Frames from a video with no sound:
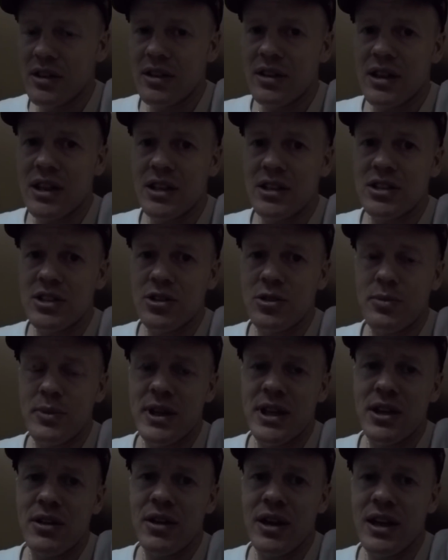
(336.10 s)
That'll suit
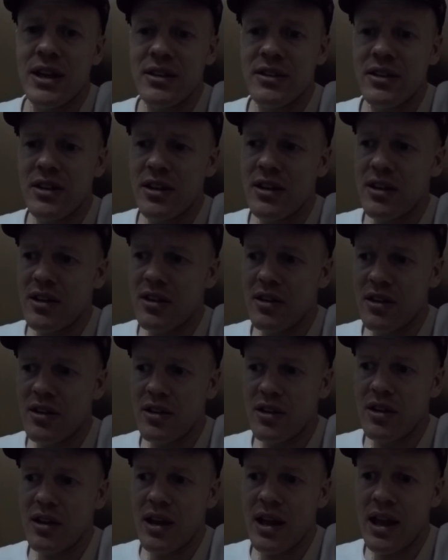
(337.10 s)
me grand, yeah.
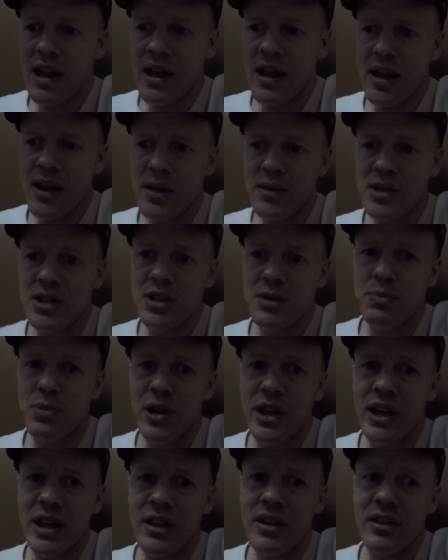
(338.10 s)
And she's
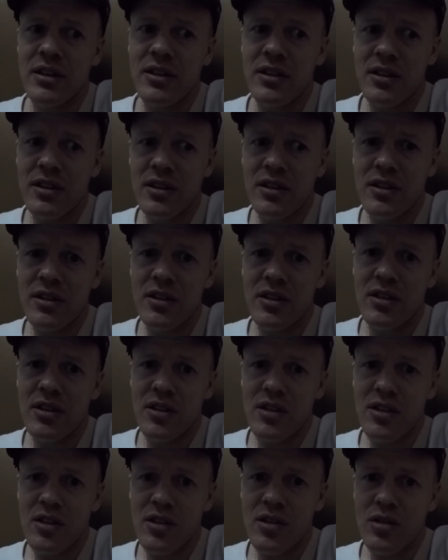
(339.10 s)
bringing
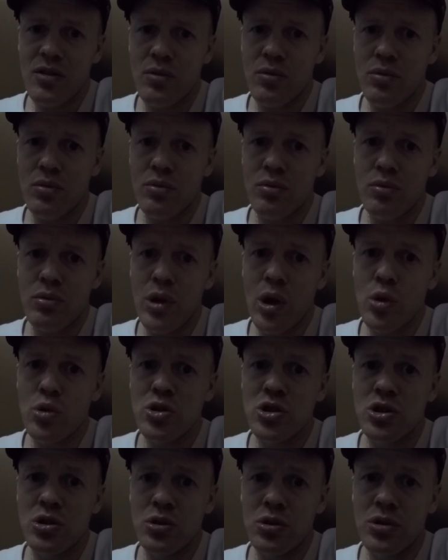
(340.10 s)

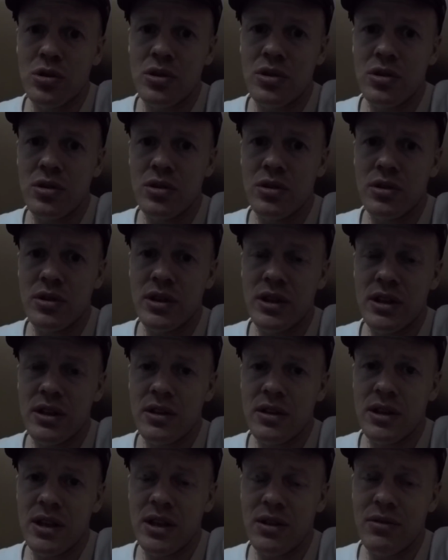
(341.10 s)
roast duck
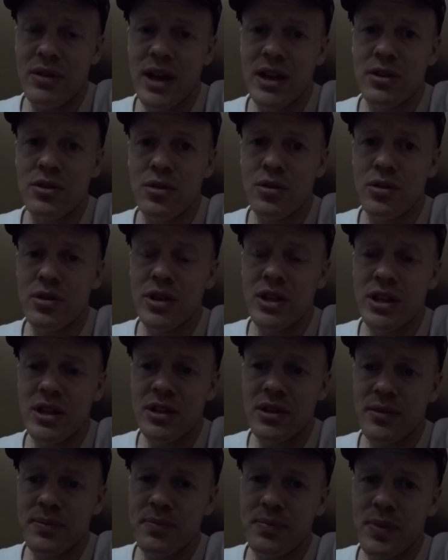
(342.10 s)
in red curry
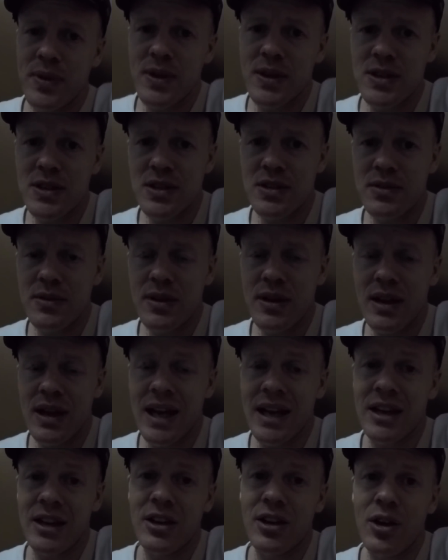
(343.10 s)

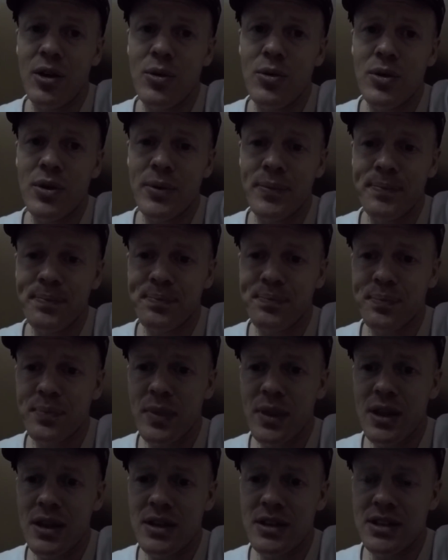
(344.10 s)
and a Coke.
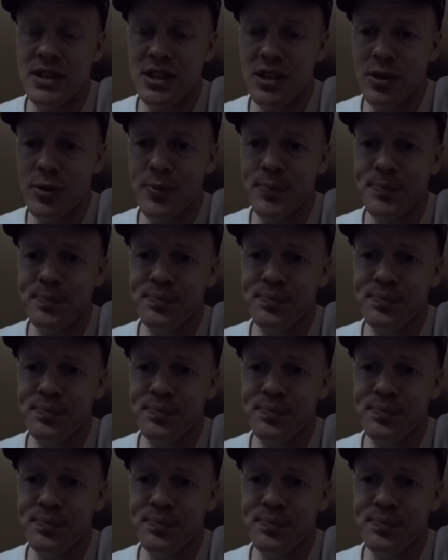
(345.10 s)
So,